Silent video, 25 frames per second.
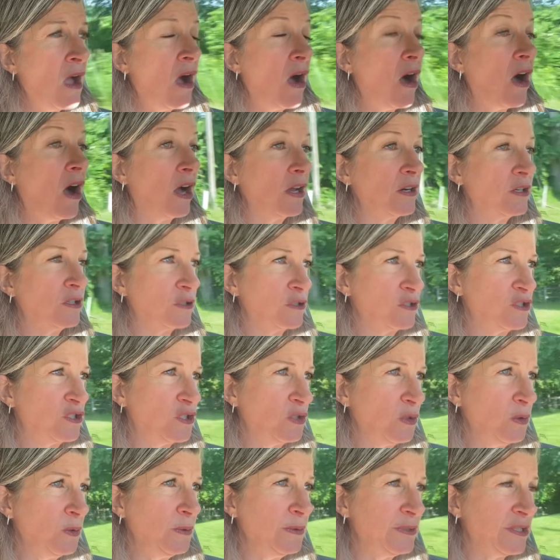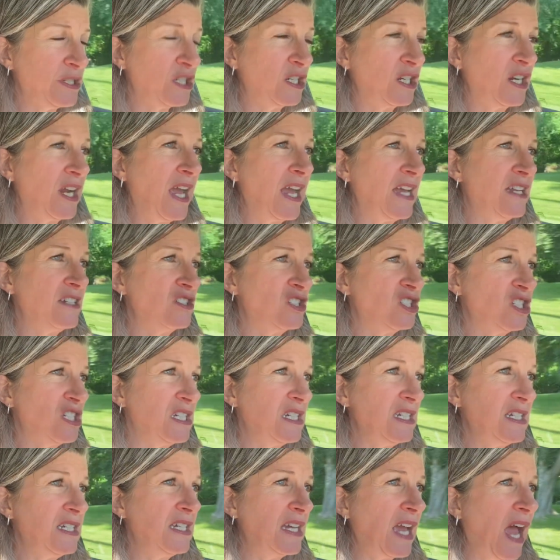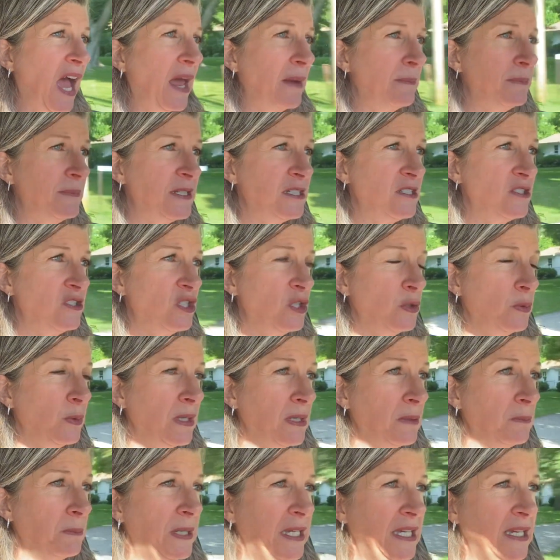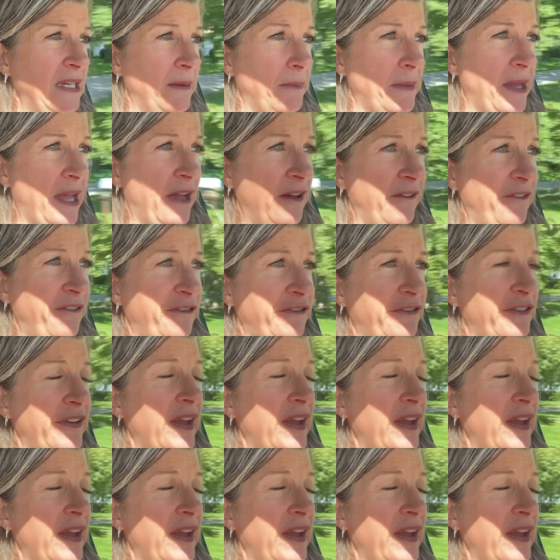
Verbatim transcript: on her shoulder and she had been doing PEMF